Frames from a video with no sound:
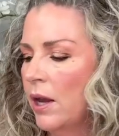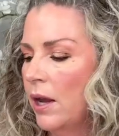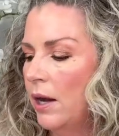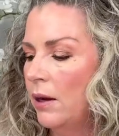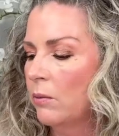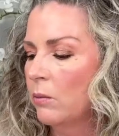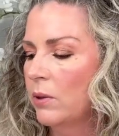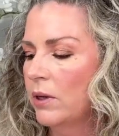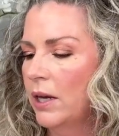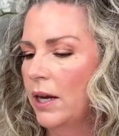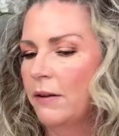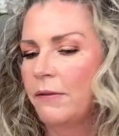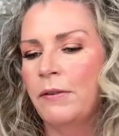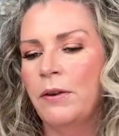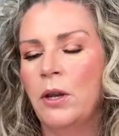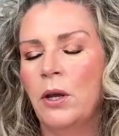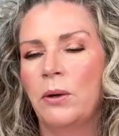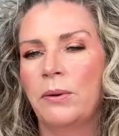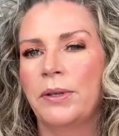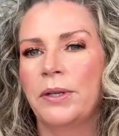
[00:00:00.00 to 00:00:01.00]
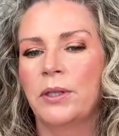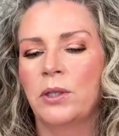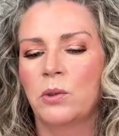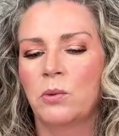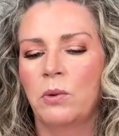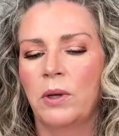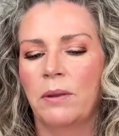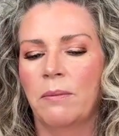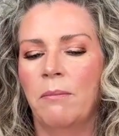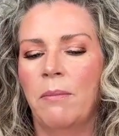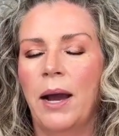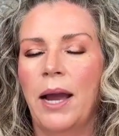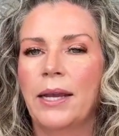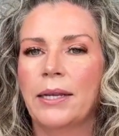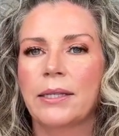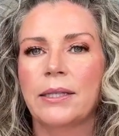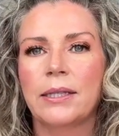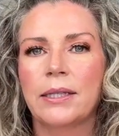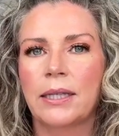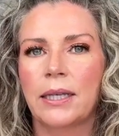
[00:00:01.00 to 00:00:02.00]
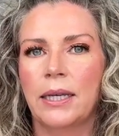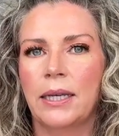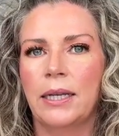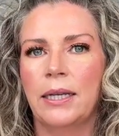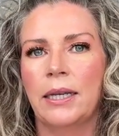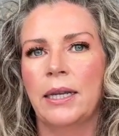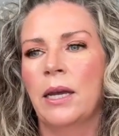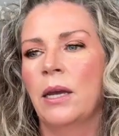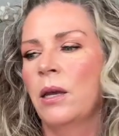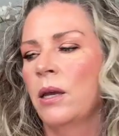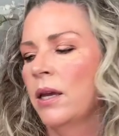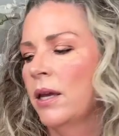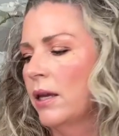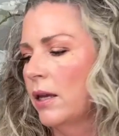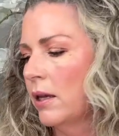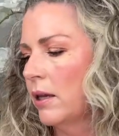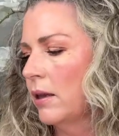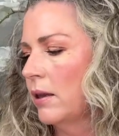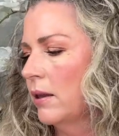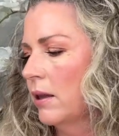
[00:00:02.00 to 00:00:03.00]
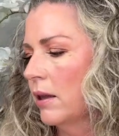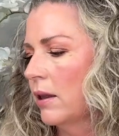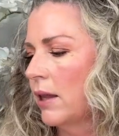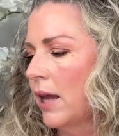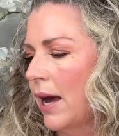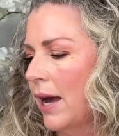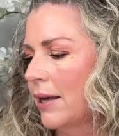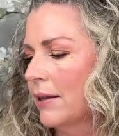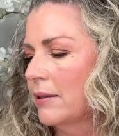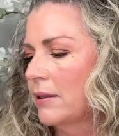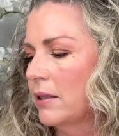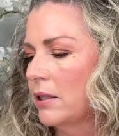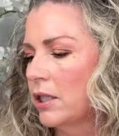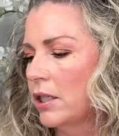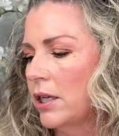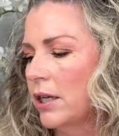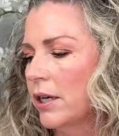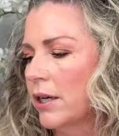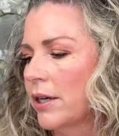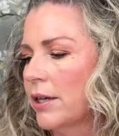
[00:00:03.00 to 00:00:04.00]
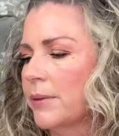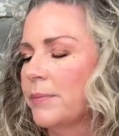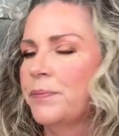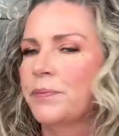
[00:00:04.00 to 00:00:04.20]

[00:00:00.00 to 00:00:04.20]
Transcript: And what I've noticed with my skin in the last year,